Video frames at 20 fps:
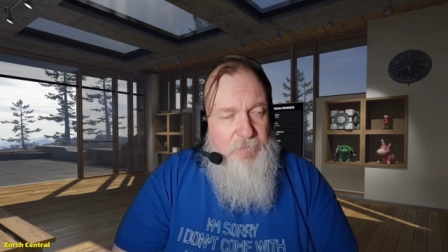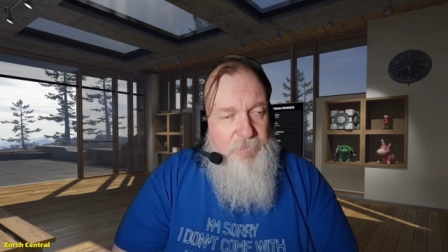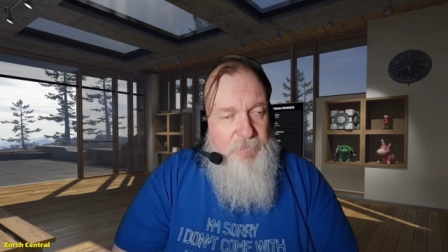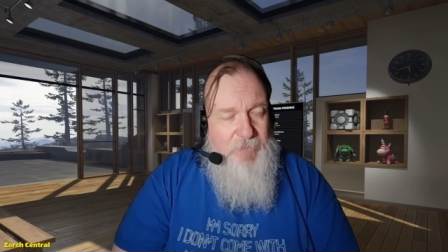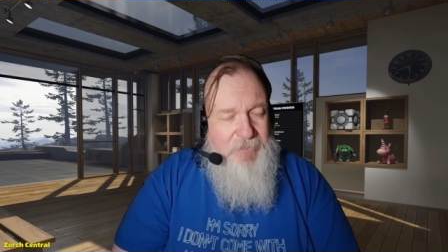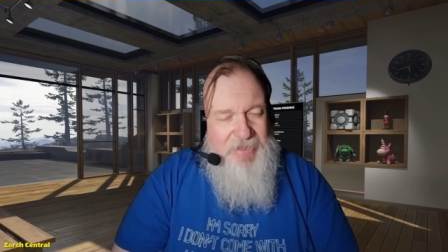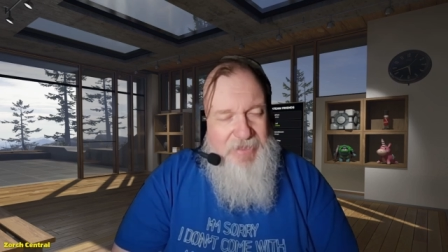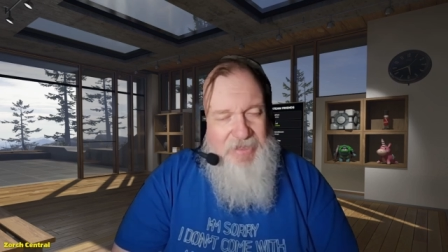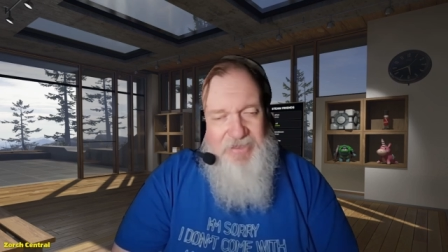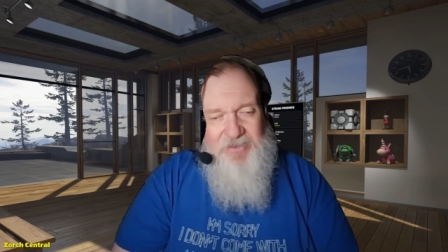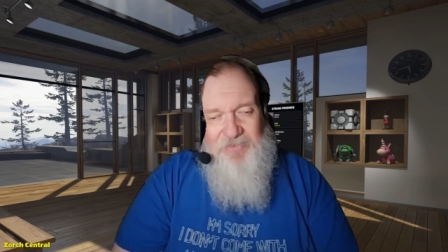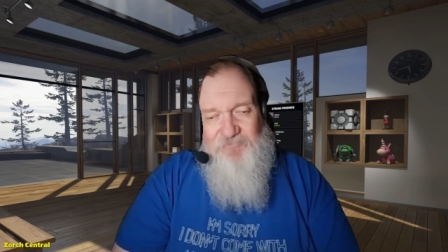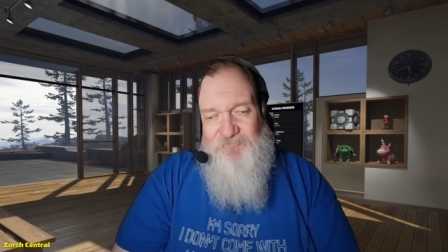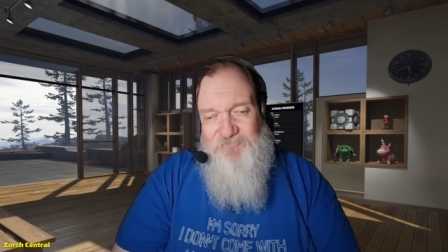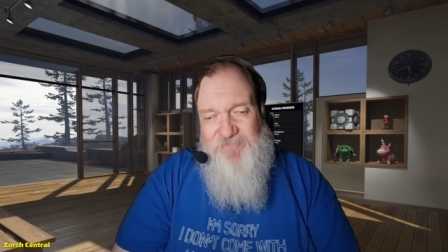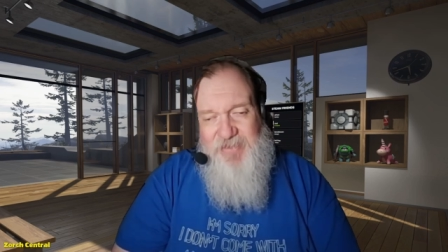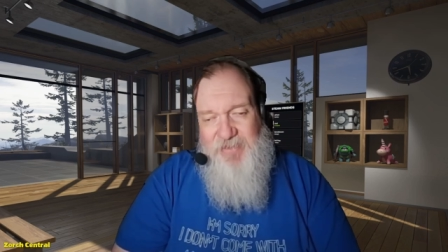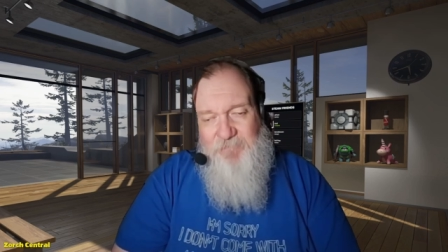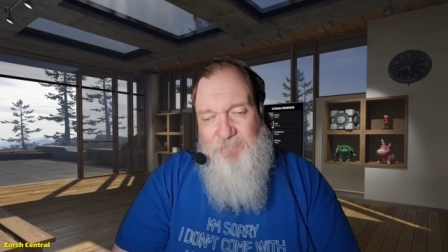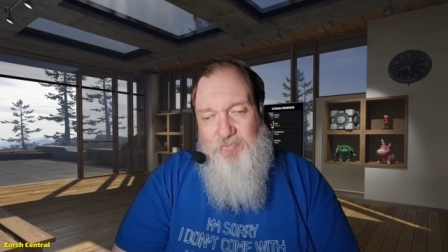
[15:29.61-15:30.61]
if I get enough
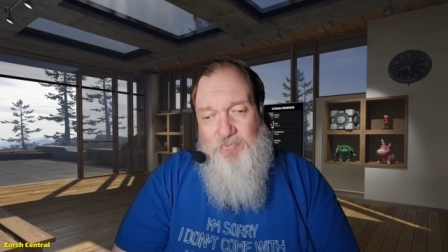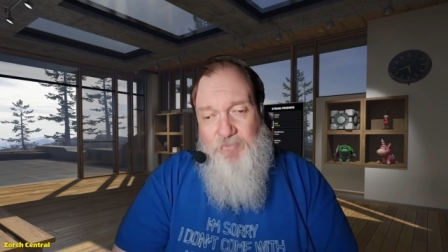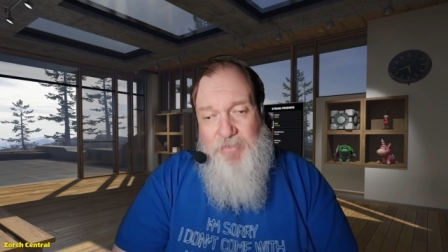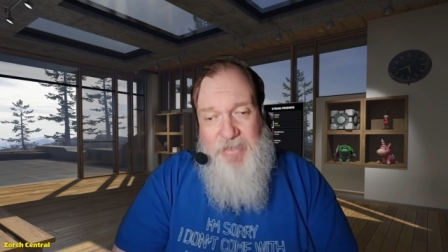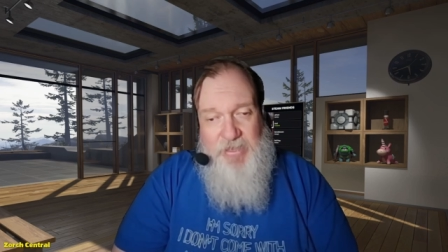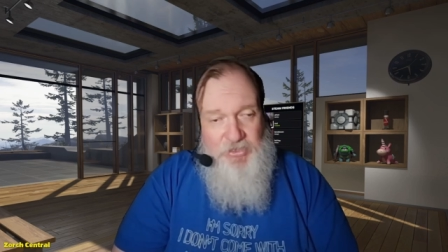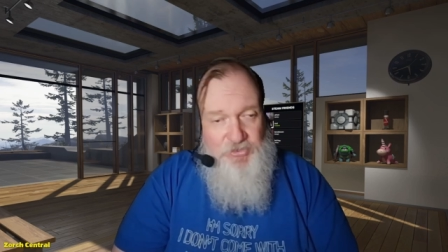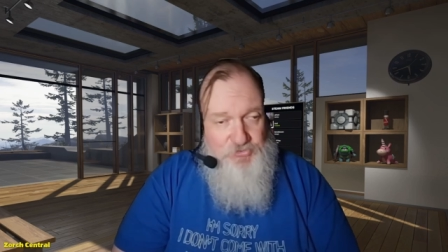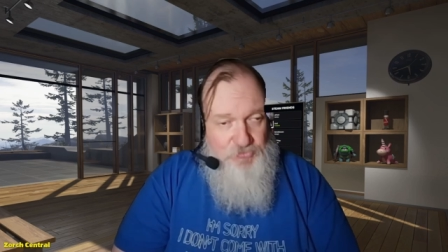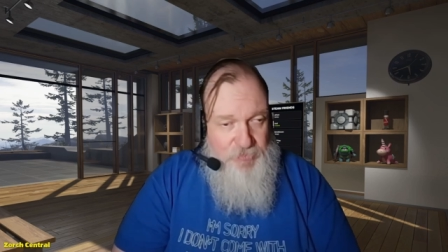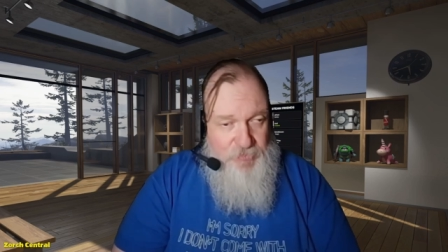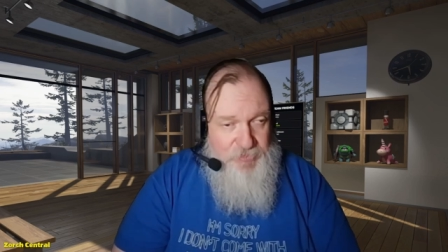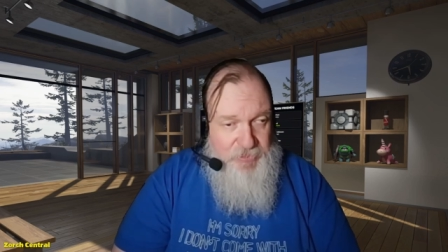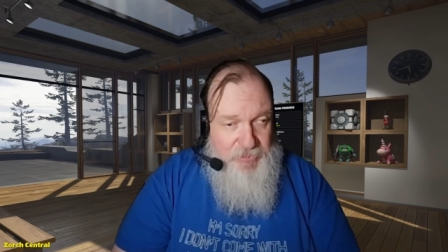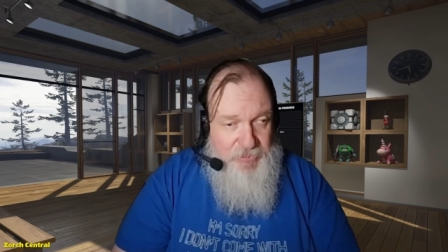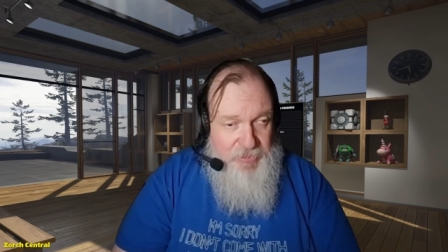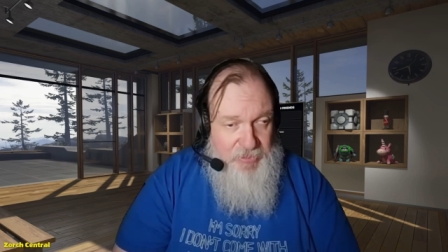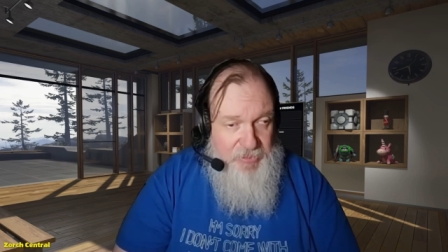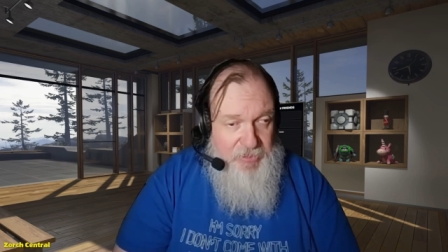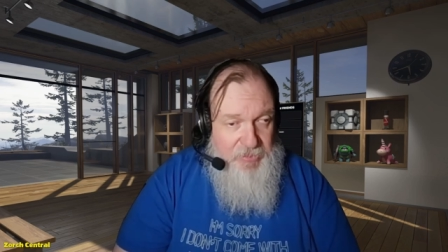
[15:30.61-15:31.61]
people
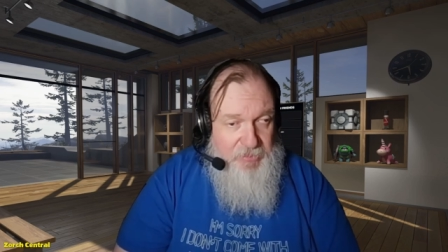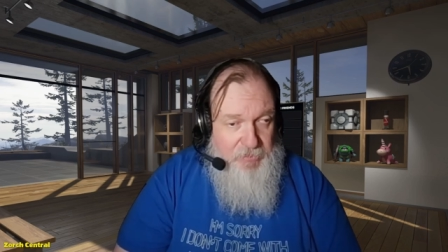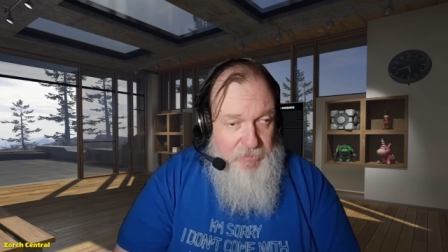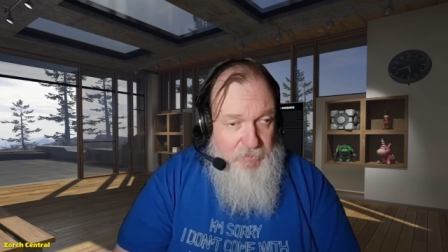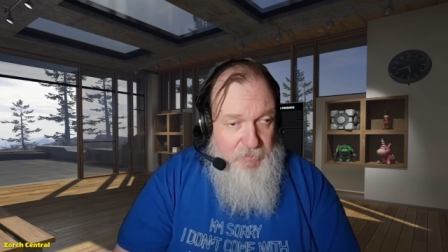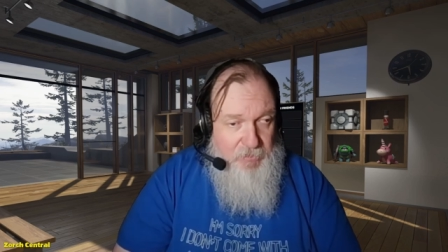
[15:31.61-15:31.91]
interested in it,